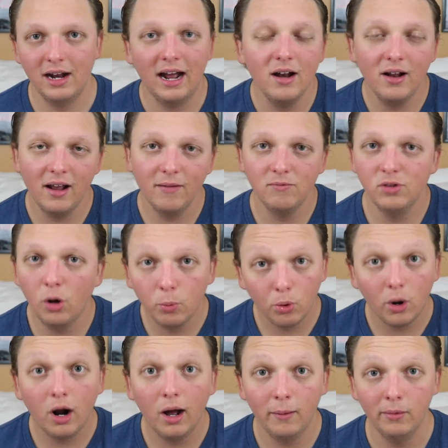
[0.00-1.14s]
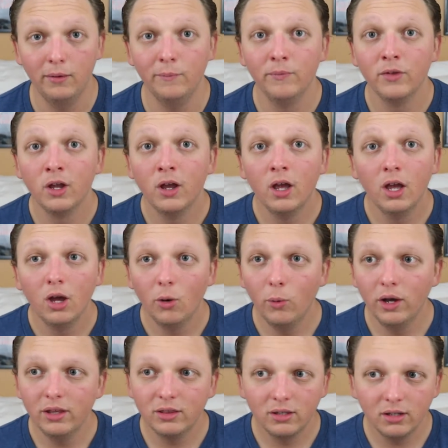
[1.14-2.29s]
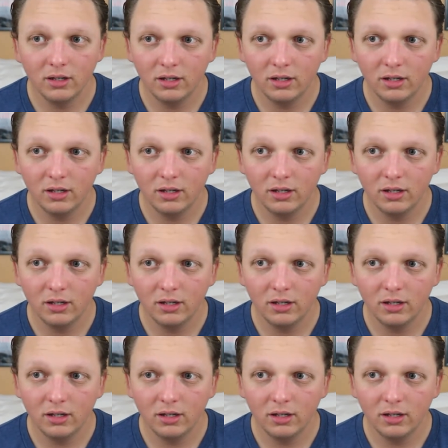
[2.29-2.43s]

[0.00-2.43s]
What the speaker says: I have no problem with